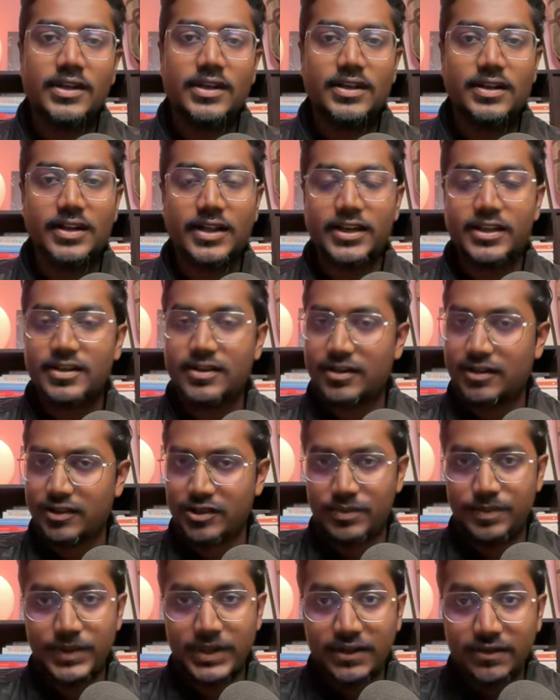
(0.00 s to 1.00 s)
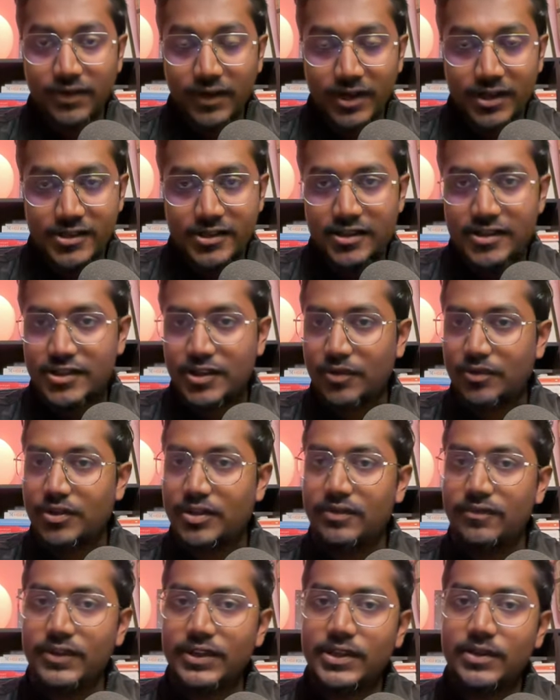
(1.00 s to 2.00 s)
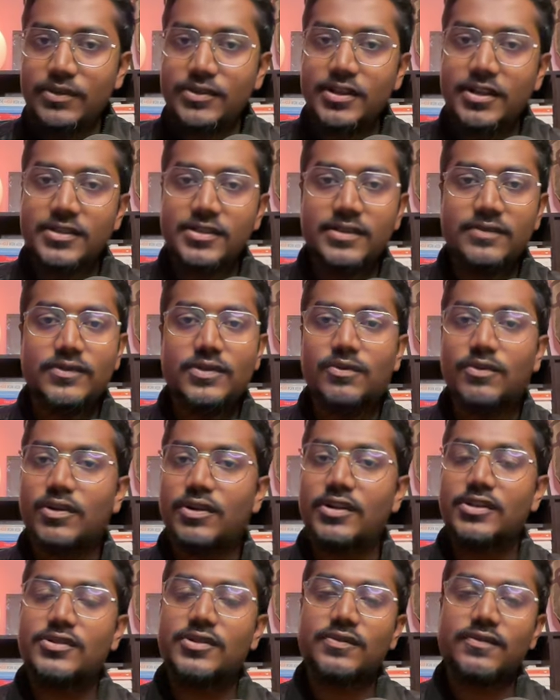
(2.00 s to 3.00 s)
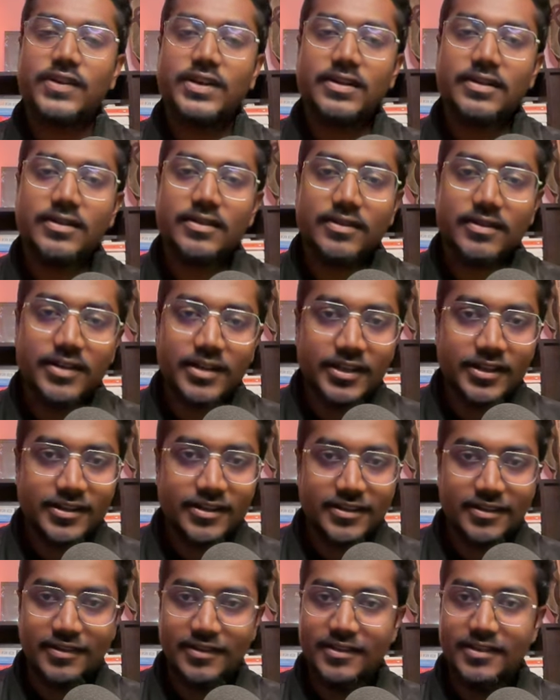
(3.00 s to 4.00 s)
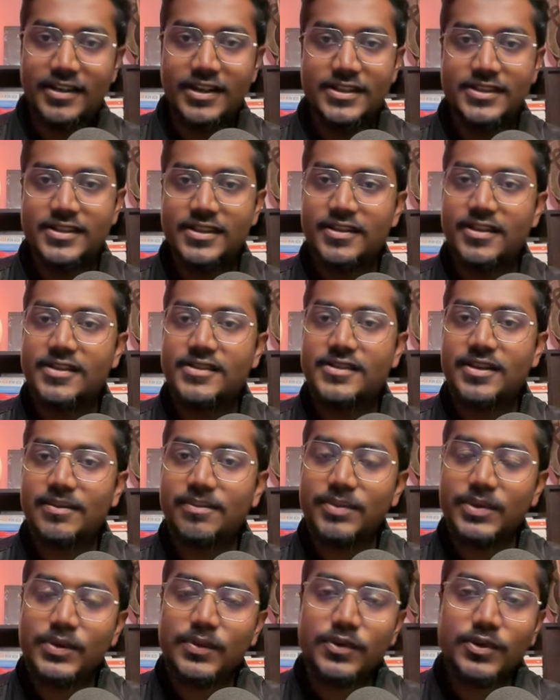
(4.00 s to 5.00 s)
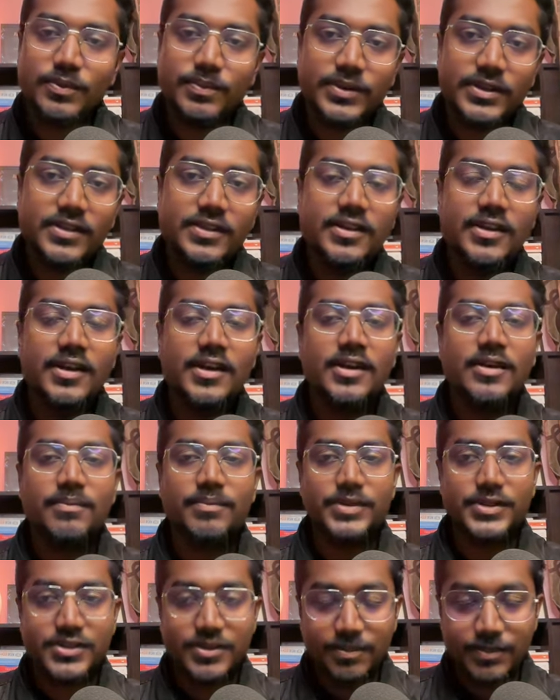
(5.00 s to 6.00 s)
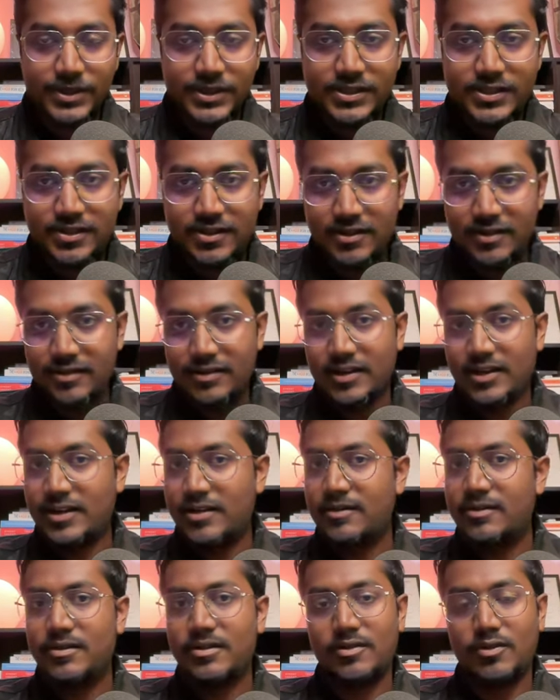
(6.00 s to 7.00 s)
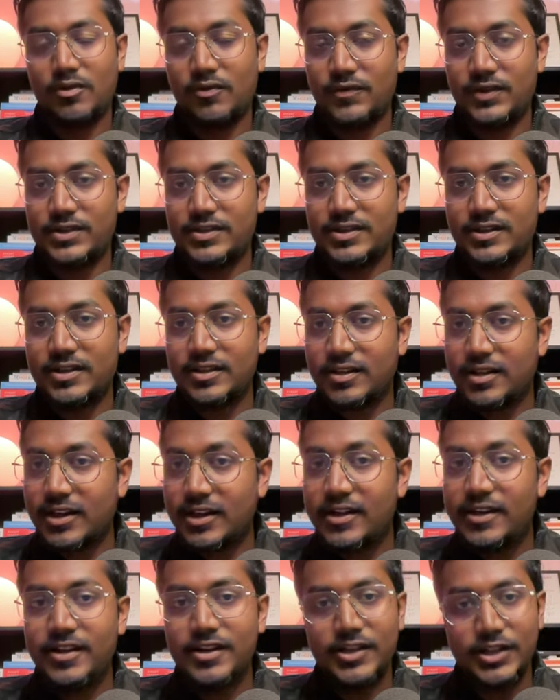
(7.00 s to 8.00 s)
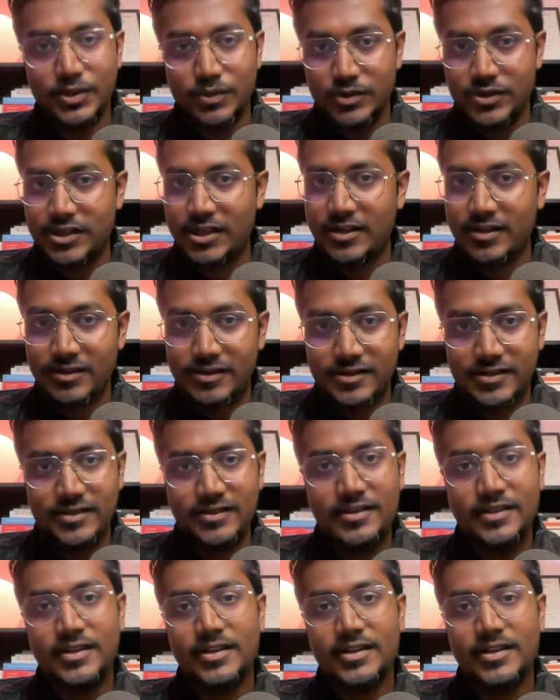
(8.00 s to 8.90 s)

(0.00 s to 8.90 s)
Like, speak fast and shout in videos as if the world is on fire. Like, classic example would be Mr. Beast and obviously Indian news channels.